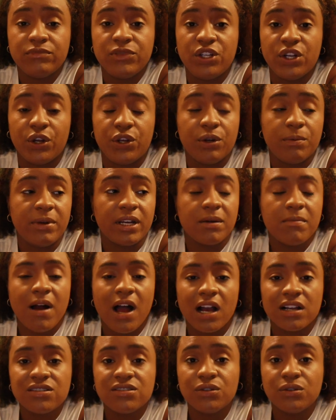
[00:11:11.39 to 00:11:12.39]
you know, your big
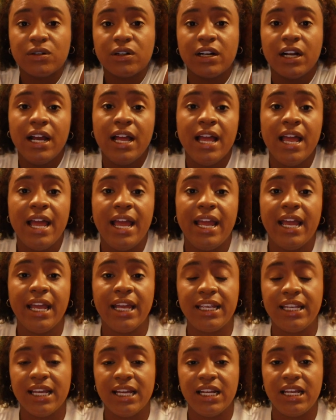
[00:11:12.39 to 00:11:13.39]
box store
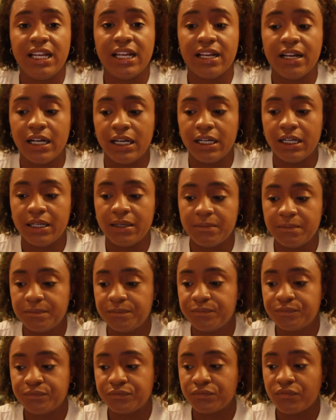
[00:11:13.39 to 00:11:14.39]
and getting a
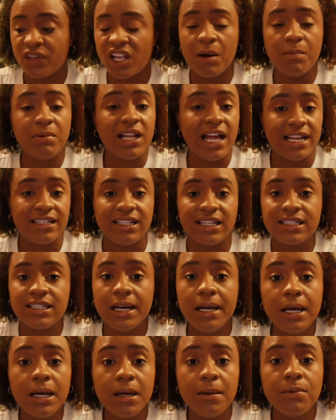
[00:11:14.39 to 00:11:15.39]
plastic
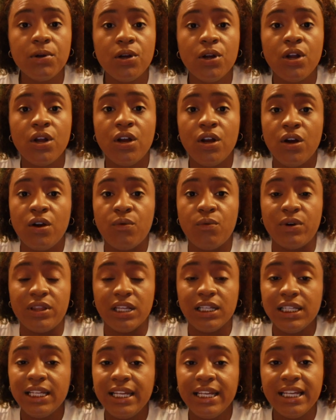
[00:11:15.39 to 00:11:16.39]
tub with
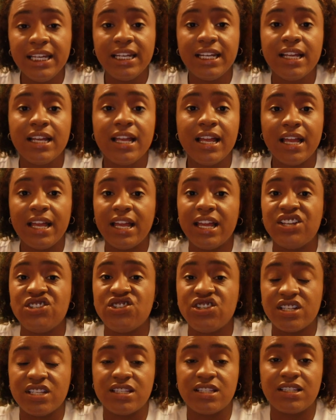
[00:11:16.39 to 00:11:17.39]
a lid
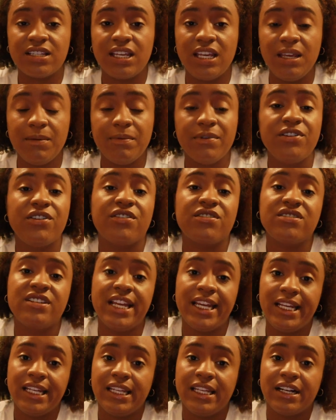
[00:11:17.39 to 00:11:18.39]
and just keeping your
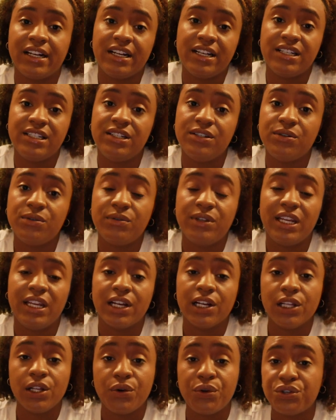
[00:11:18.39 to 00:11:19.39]
snake in there until the
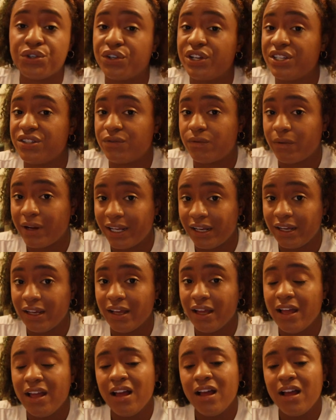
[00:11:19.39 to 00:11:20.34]
enclosure is ready.